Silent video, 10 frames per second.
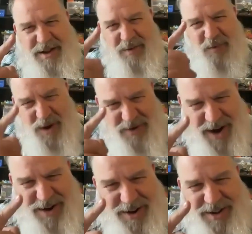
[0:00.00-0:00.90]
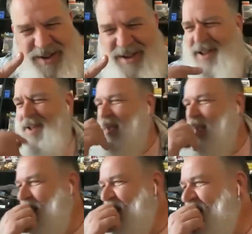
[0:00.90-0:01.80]
On one made out of gold.
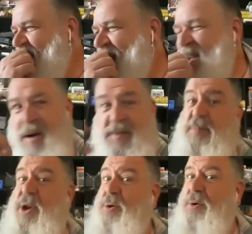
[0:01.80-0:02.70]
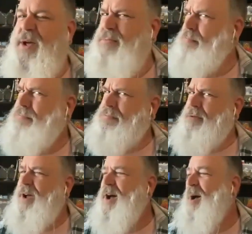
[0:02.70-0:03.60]
It, it was blue.
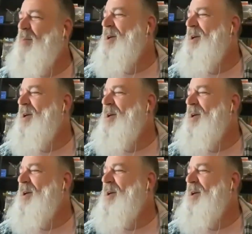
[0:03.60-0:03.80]
Um,